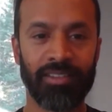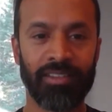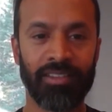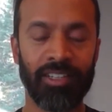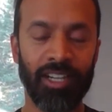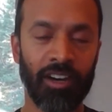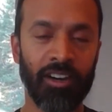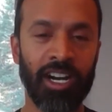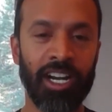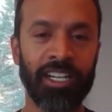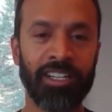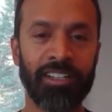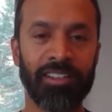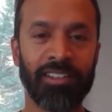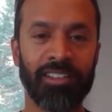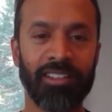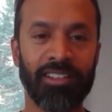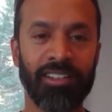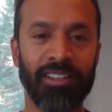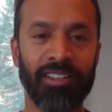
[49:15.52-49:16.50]
All right,
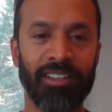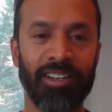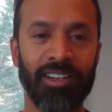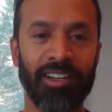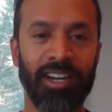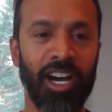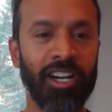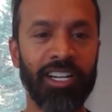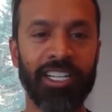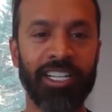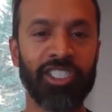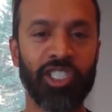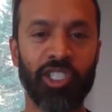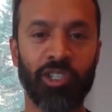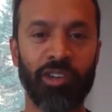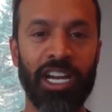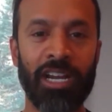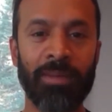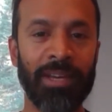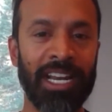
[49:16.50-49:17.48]
on
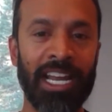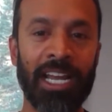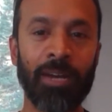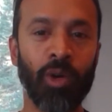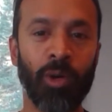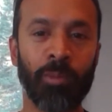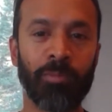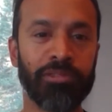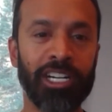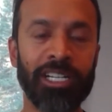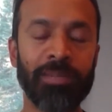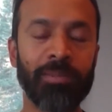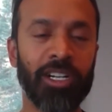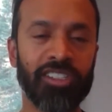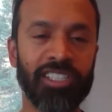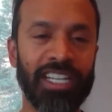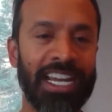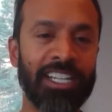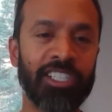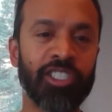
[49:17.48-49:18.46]
Instagram, and I will pretty much
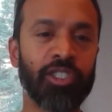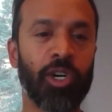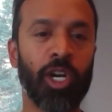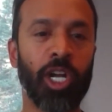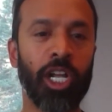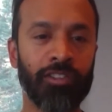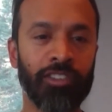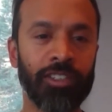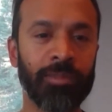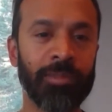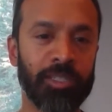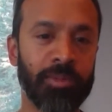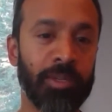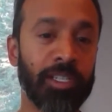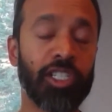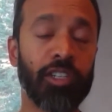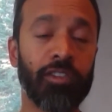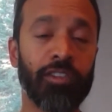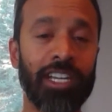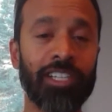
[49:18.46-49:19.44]
answer all of them,
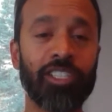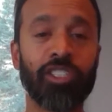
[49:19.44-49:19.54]
especially if you